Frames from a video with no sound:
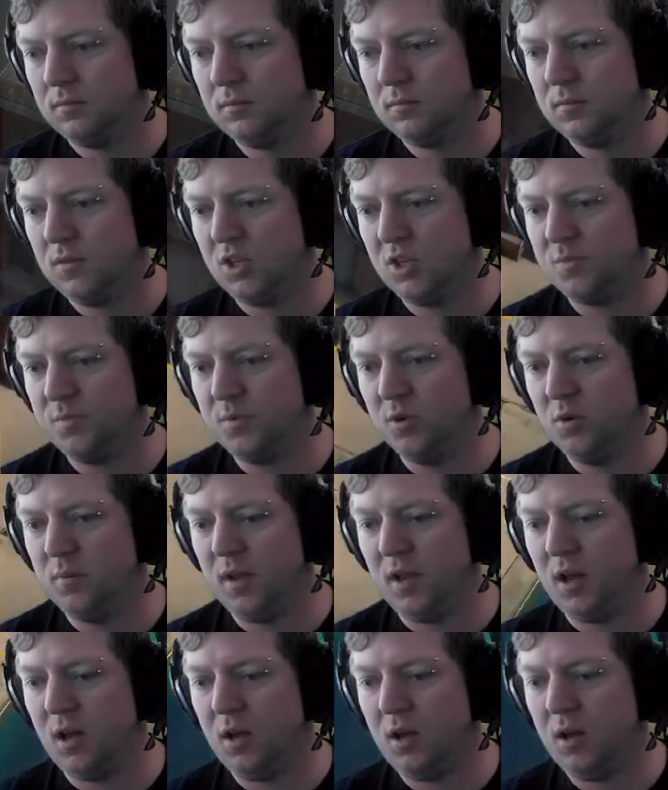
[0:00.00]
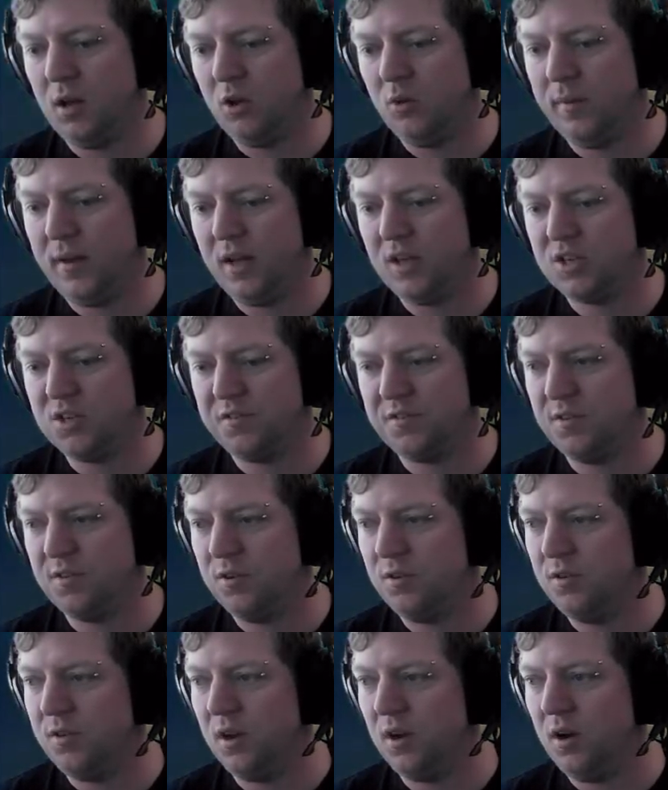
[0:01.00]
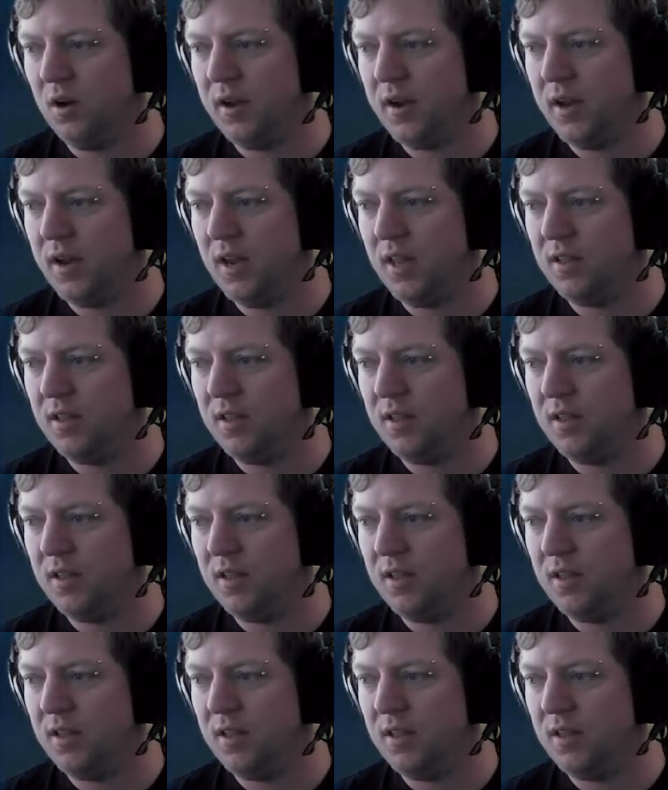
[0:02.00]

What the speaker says: You just brought me a whole bunch of food that I don't